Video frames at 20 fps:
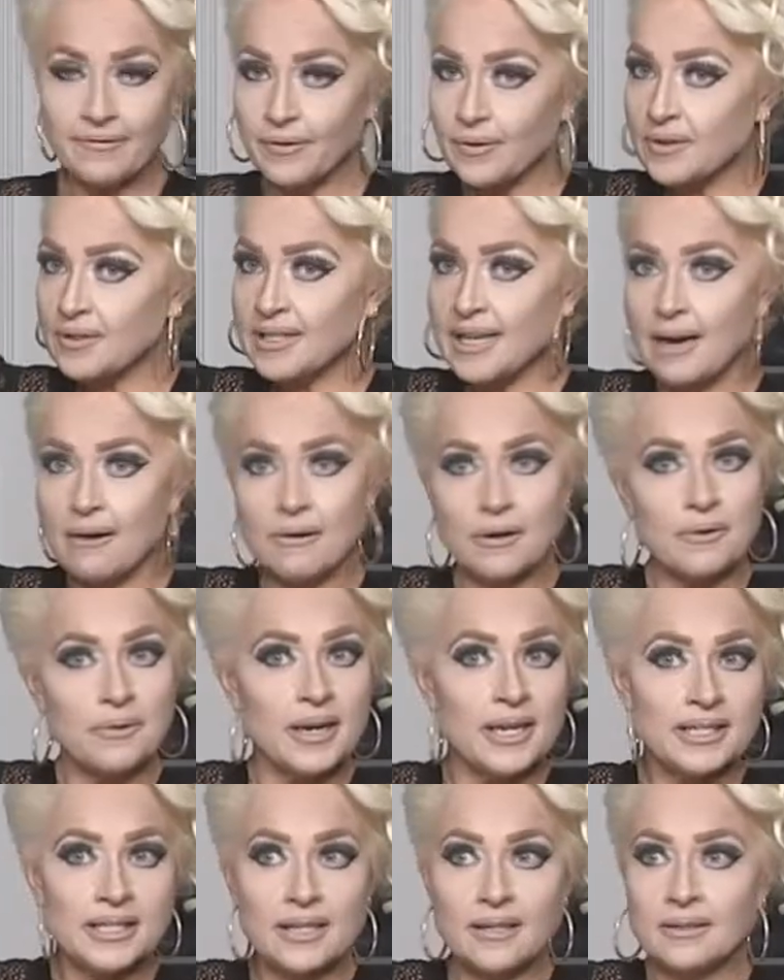First hour,
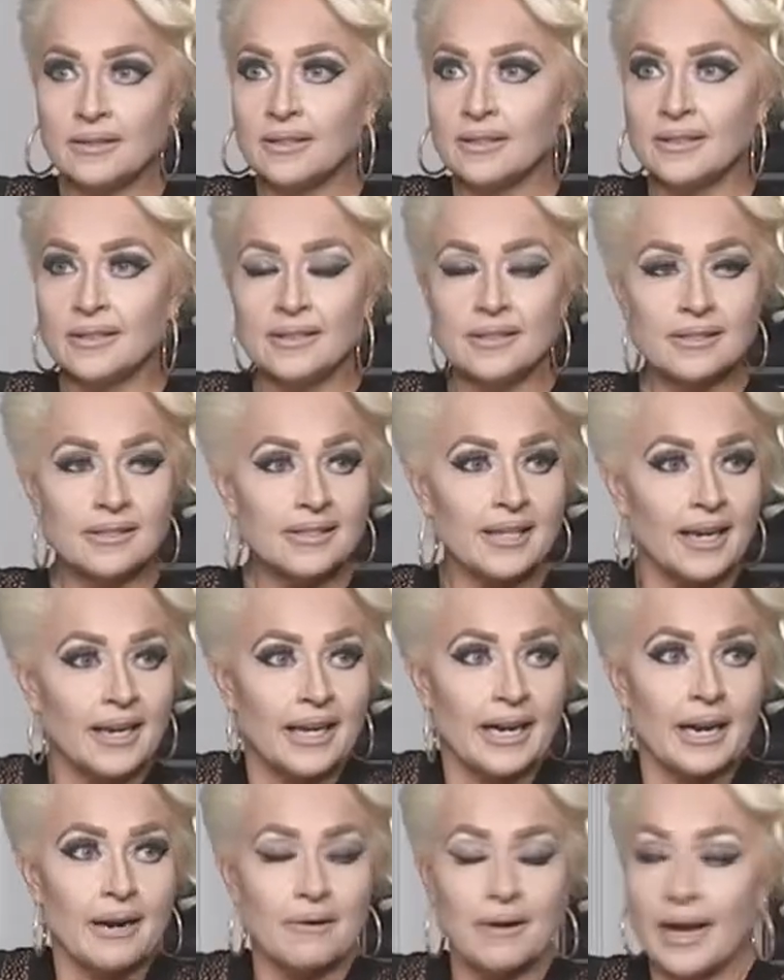crazy. Second
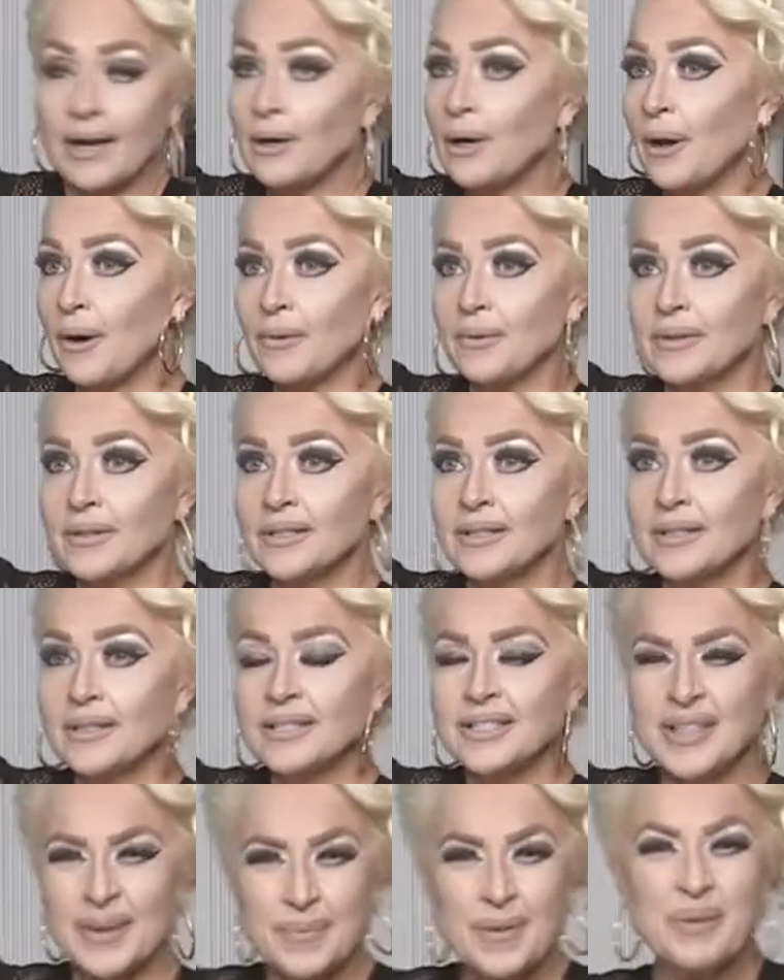hour, I don't know.
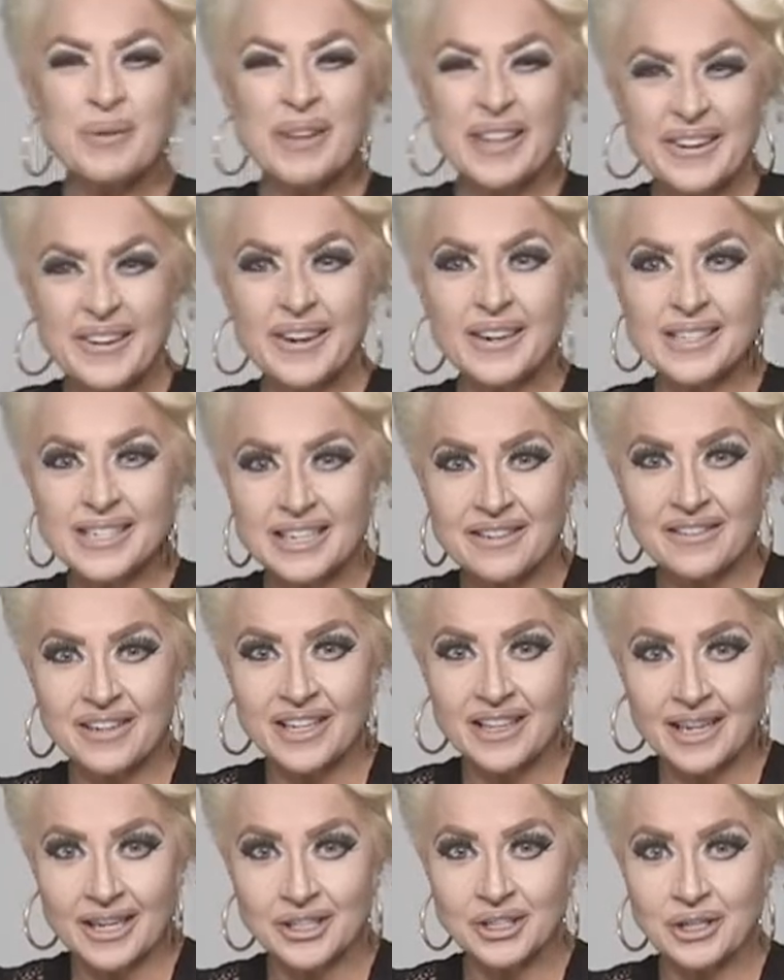Something really good on TV
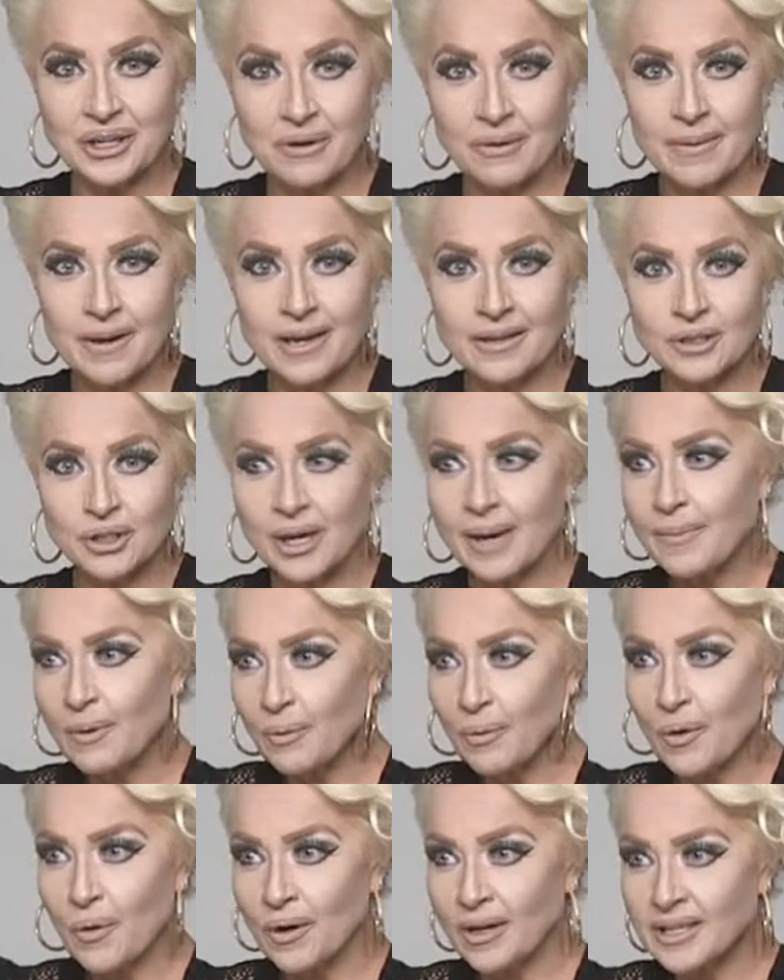that I should know about. Should I be
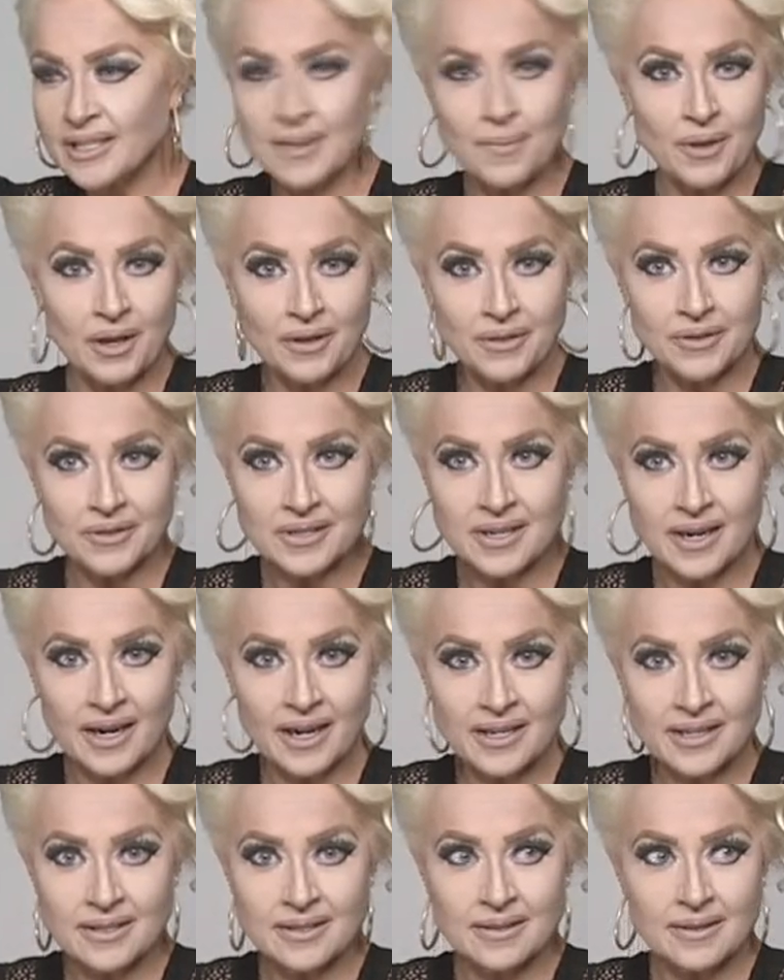recording something on Thursday
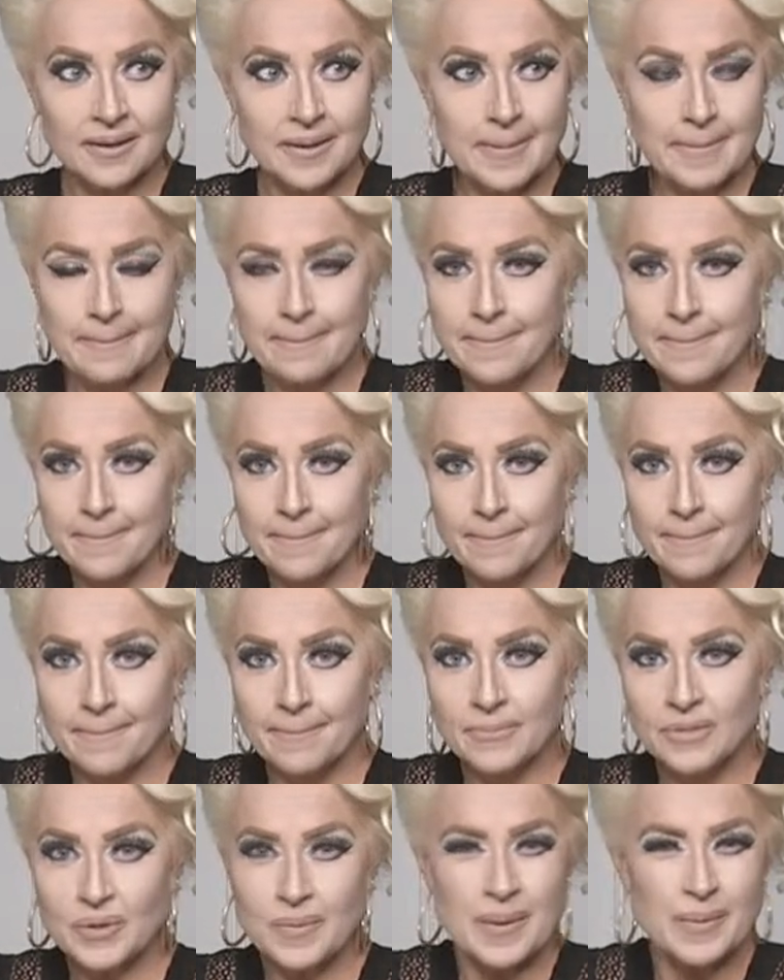nights?
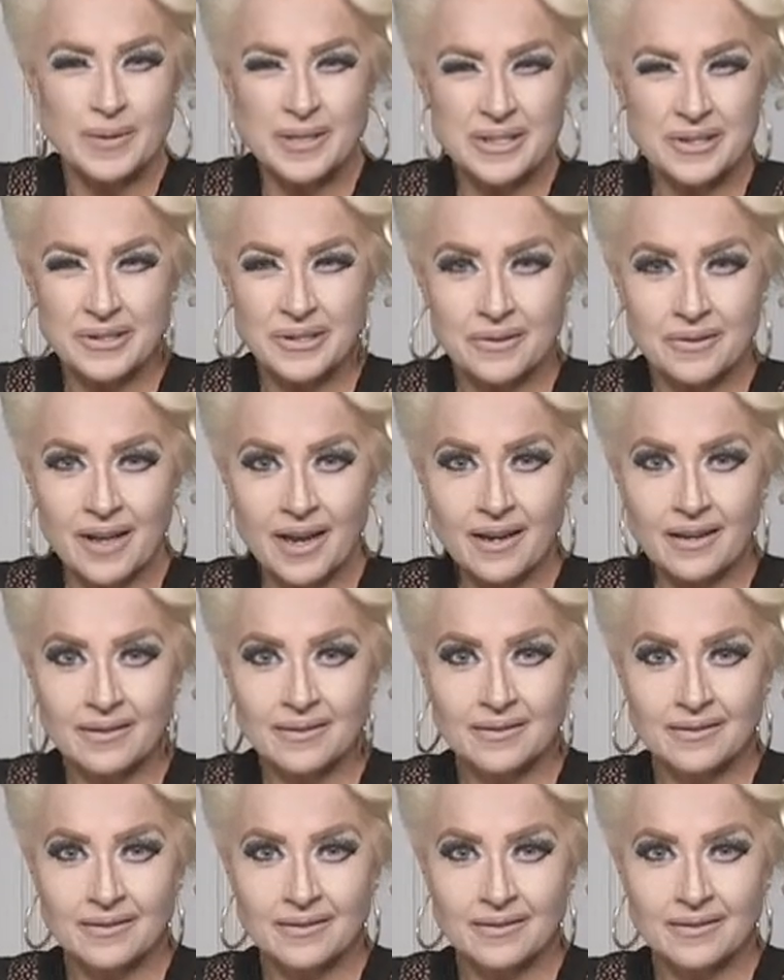Do people still do that?